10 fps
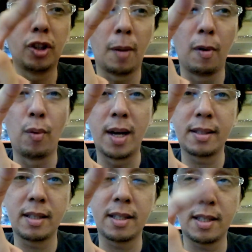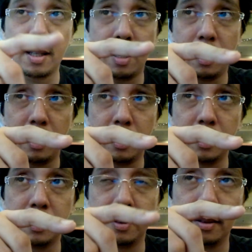Dharma Wangsa's
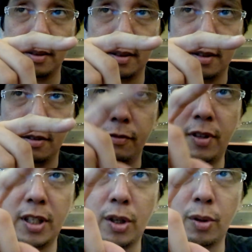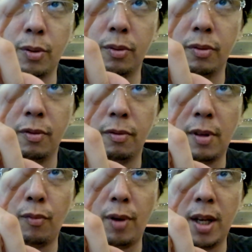video
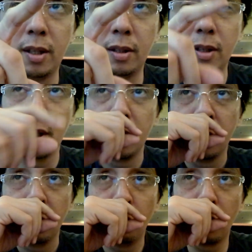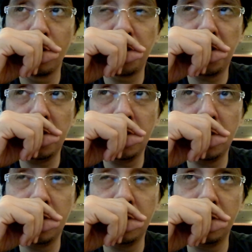that where she
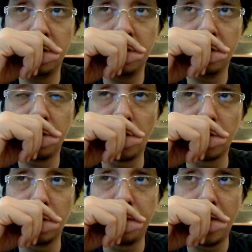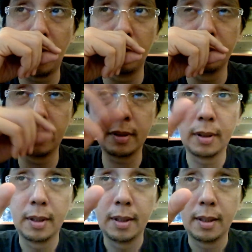talked about
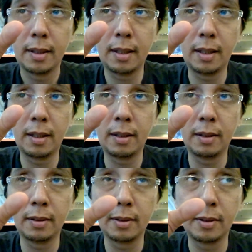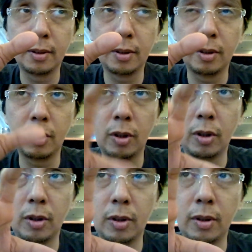
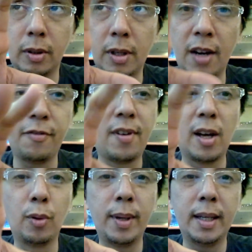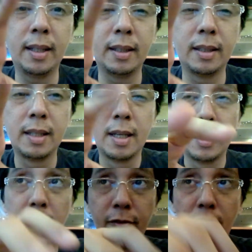not following
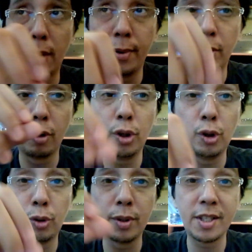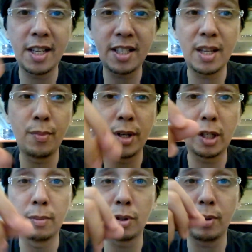her usual system when it
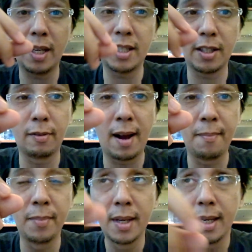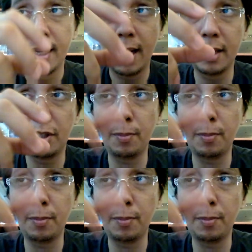comes to Instagram, and she